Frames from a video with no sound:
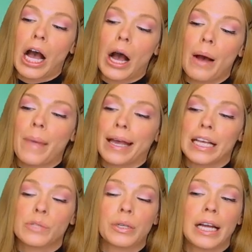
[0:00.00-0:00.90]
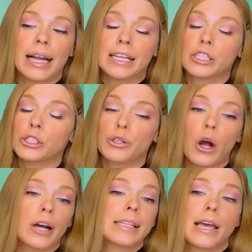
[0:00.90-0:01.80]
I guess, were not as
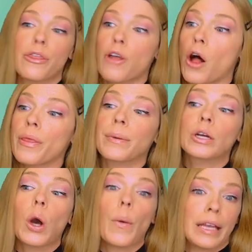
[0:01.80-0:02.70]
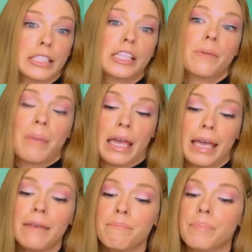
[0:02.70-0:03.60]
strong as I thought they were going to
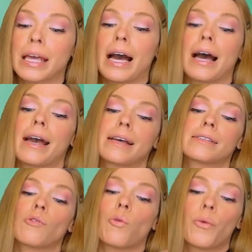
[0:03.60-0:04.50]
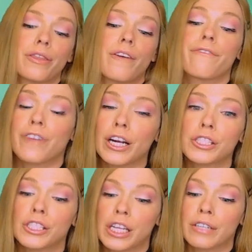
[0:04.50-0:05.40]
be because with the
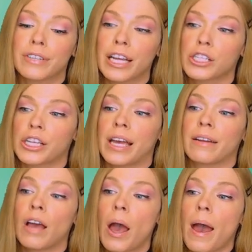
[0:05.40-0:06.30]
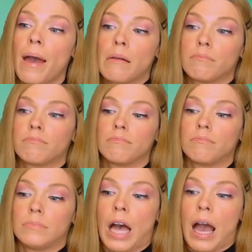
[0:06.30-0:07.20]
first generation,
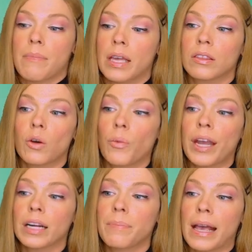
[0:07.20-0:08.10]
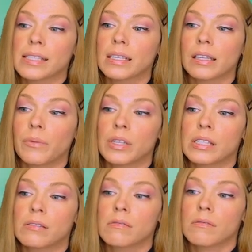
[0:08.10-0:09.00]
I mean, the weird basically
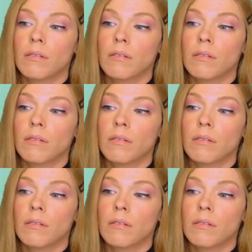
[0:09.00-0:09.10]
was